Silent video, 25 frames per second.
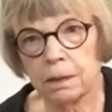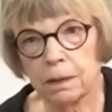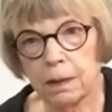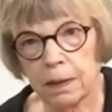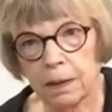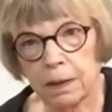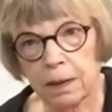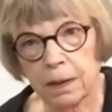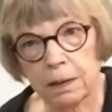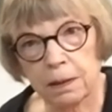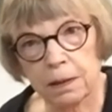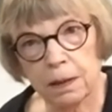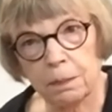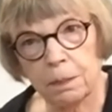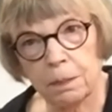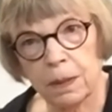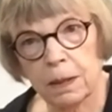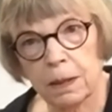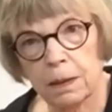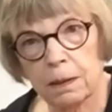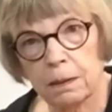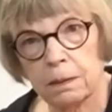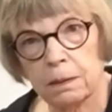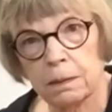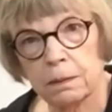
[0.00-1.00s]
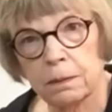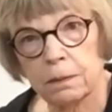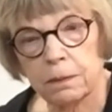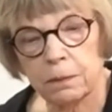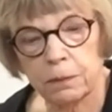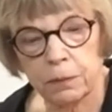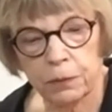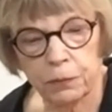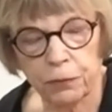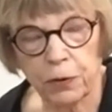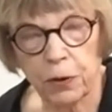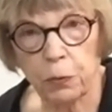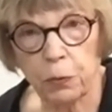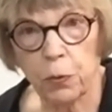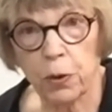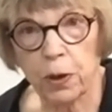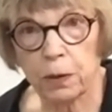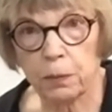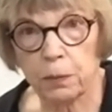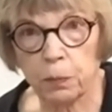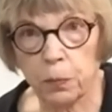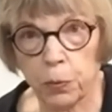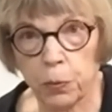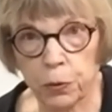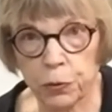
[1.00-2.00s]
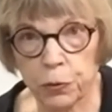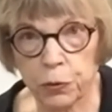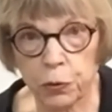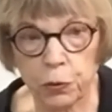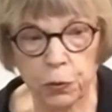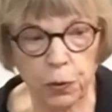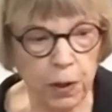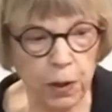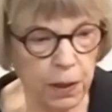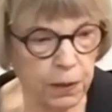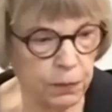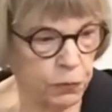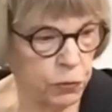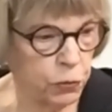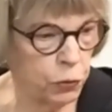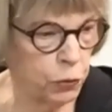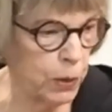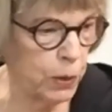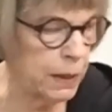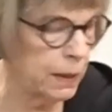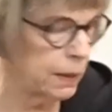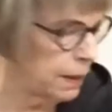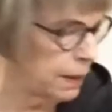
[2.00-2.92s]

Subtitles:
I cut the metal if I want more kind of straight